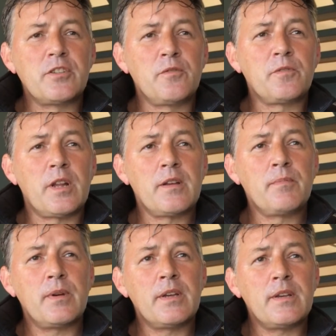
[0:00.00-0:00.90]
you've got
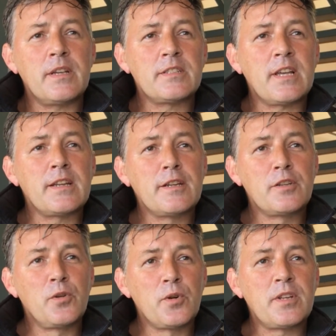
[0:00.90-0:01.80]
a son and a
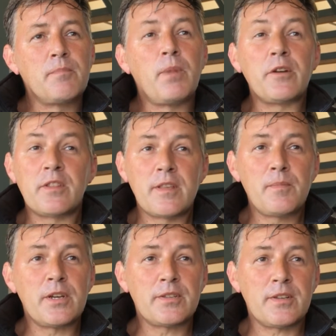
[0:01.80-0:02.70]
daughter, and both of
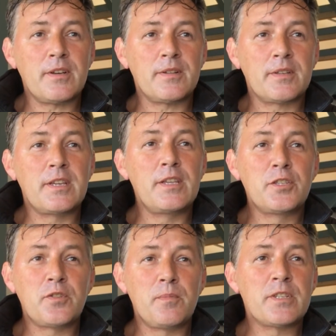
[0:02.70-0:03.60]
them are keen swimmers.